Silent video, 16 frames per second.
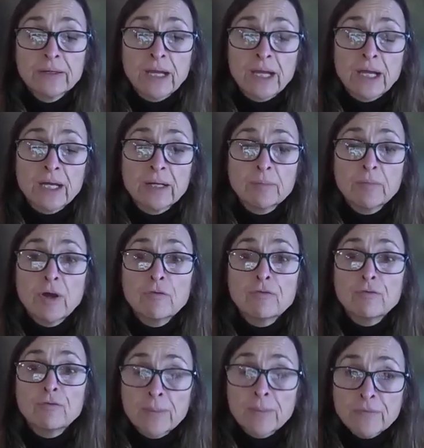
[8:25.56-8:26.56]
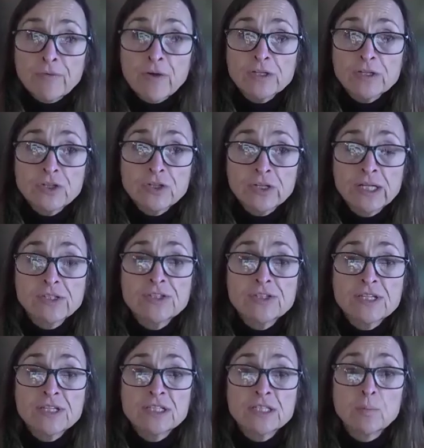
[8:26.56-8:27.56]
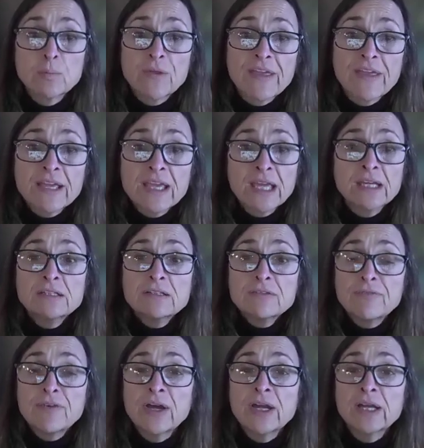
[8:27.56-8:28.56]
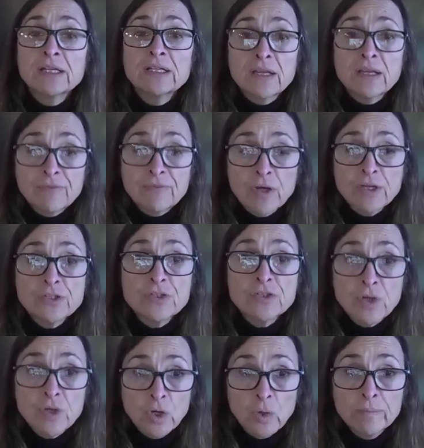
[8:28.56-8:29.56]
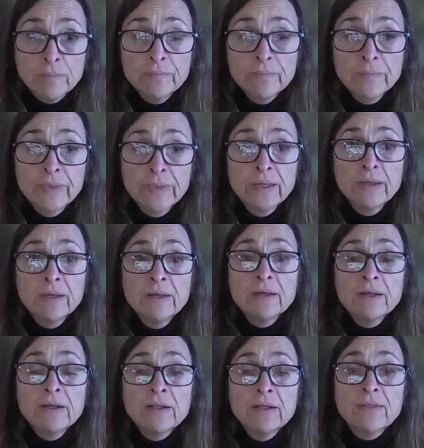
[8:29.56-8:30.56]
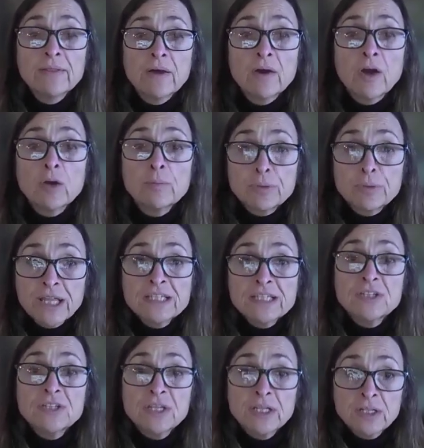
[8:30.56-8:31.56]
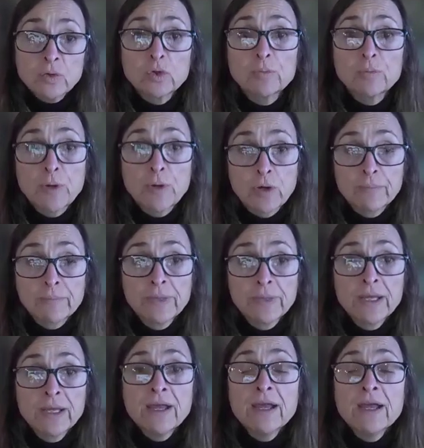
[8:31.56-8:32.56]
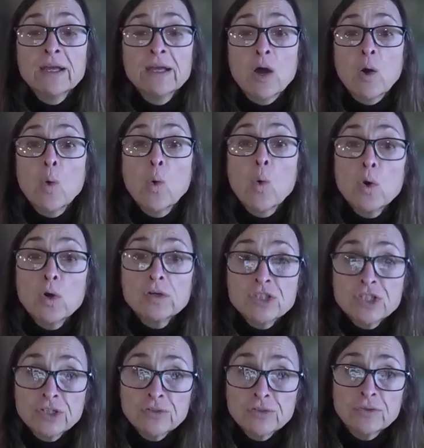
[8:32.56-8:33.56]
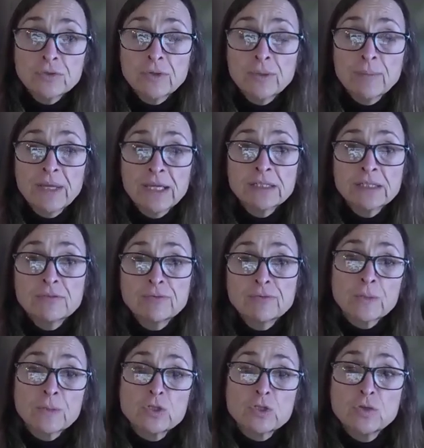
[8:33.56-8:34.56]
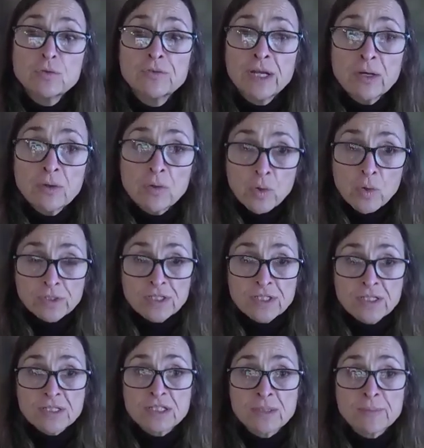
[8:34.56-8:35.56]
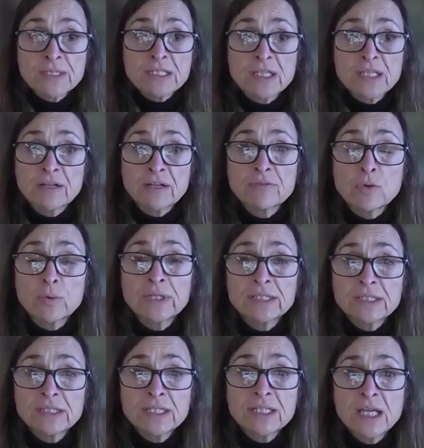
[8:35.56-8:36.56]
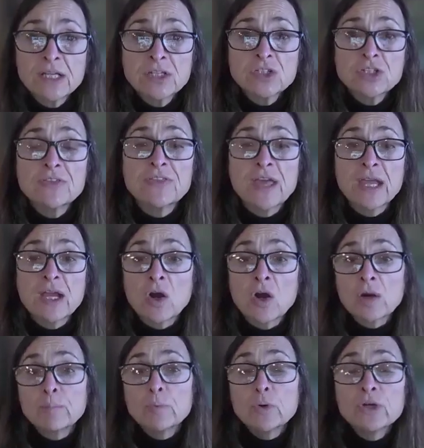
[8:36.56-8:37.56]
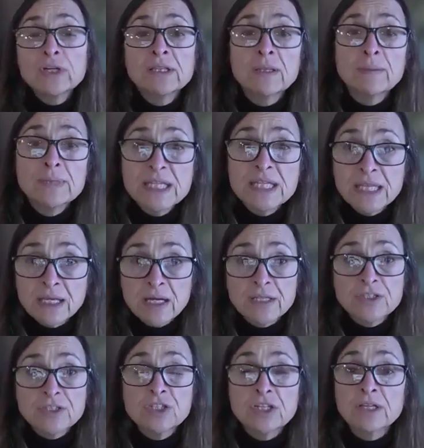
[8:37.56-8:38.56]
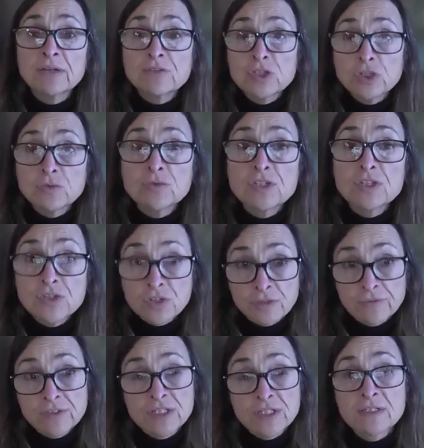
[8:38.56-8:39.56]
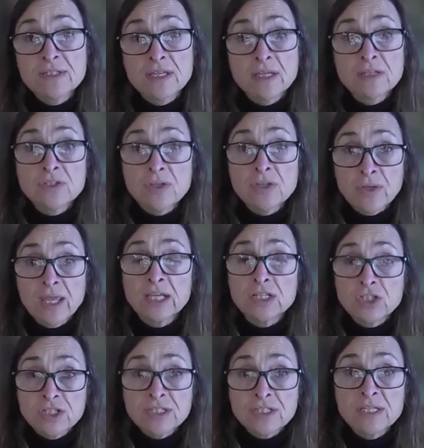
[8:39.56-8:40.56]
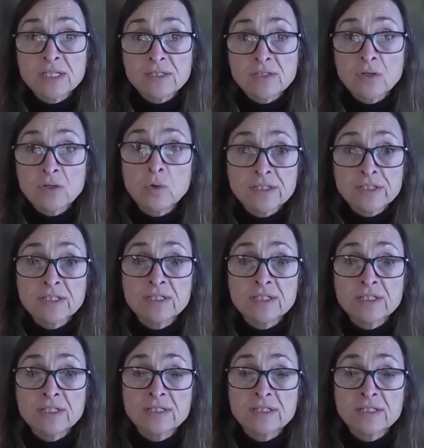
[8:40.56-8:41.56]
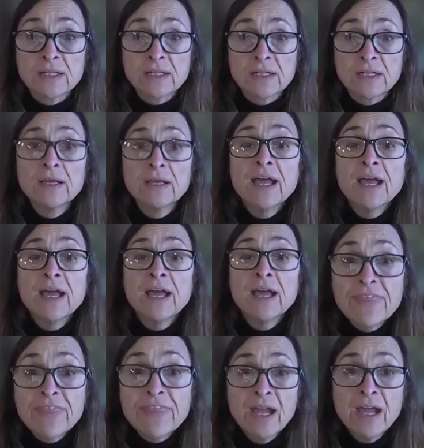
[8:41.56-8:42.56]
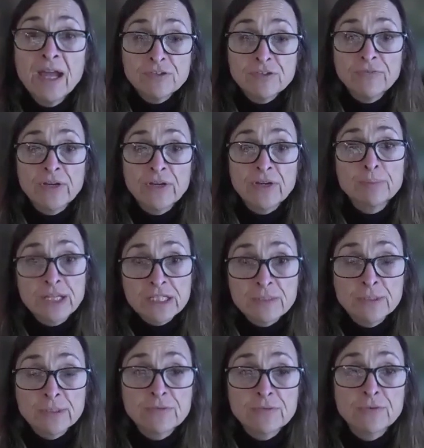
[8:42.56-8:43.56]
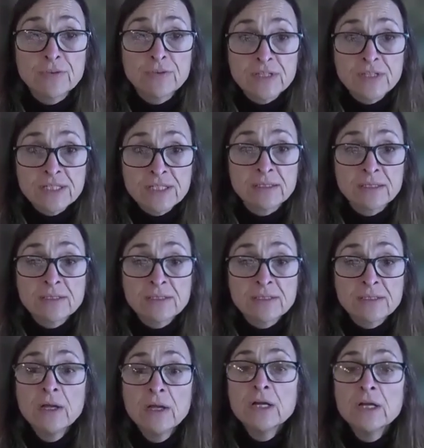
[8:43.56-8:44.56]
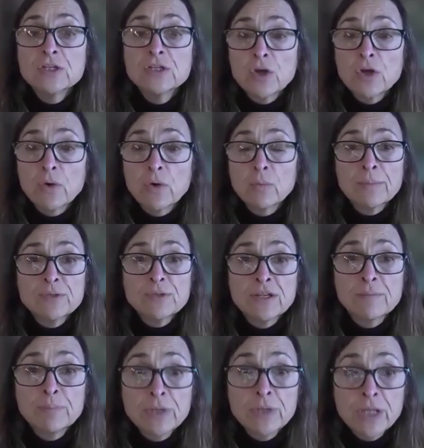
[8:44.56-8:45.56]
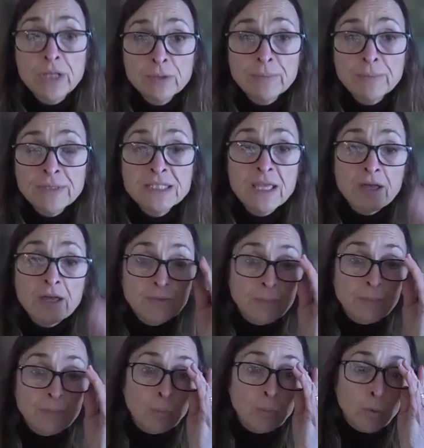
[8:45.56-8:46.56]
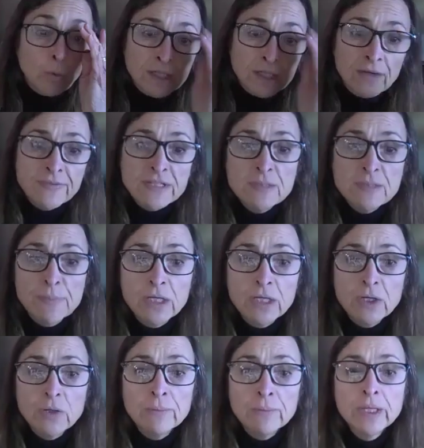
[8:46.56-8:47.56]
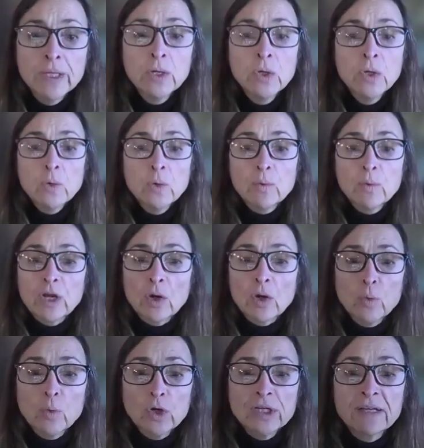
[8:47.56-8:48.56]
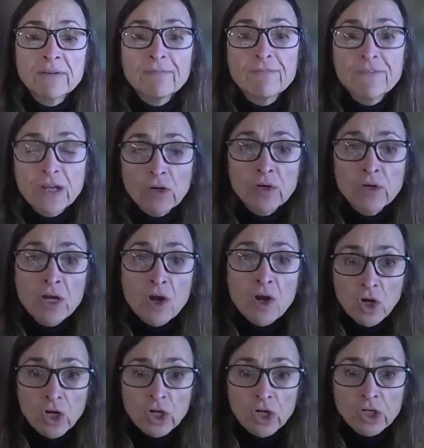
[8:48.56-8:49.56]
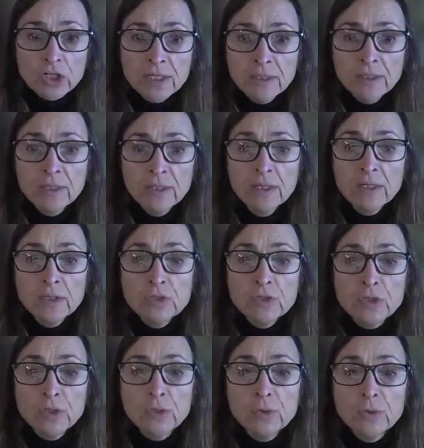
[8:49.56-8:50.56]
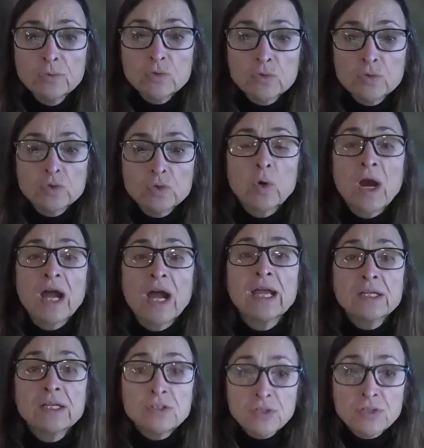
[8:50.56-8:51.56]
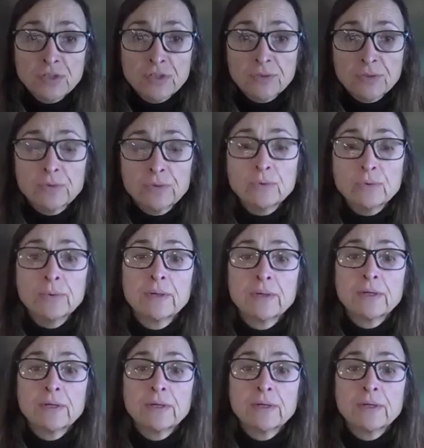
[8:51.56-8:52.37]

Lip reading: from the foster care system, when they can't find a foster home, are placed in a group home. Or children remanded from the juvenile court system, instead of going into detention, they are putting them into the custody of children's services agencies across the state. And then they have to find placements for these kids. So Representative Plummer and myself have been working on this bill. We are working very hard to try to,